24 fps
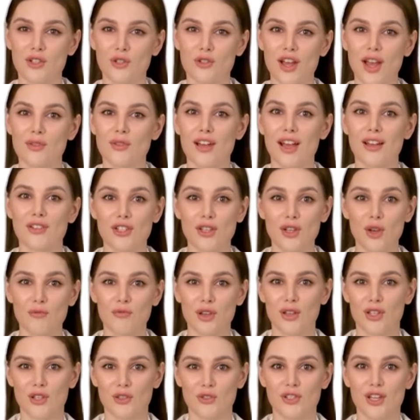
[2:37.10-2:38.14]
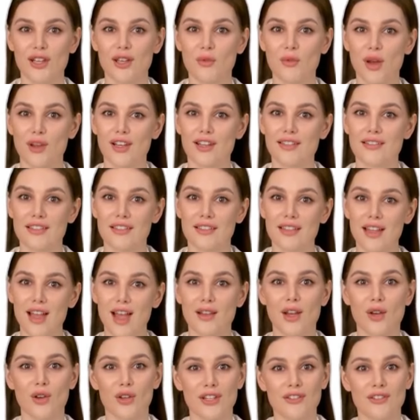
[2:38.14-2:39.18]
from just 0 Australian dollars
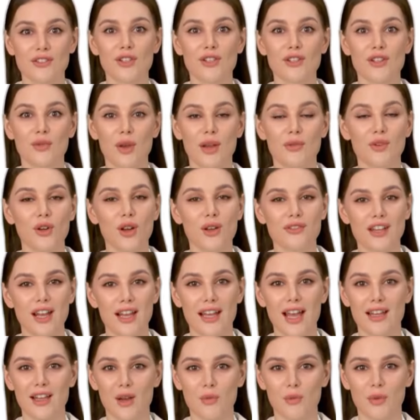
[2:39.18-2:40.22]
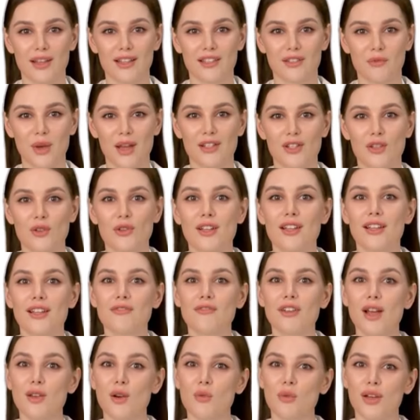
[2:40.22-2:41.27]
per NZD for adults and 0
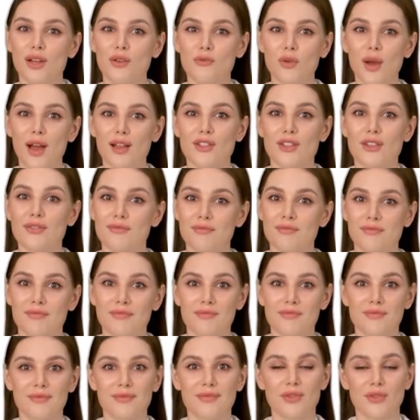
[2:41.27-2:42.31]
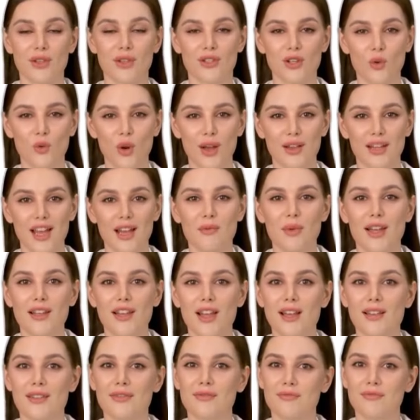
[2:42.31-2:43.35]
Australian dollars per NZD for
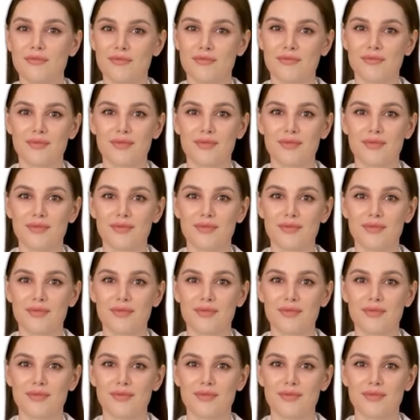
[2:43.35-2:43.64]
children.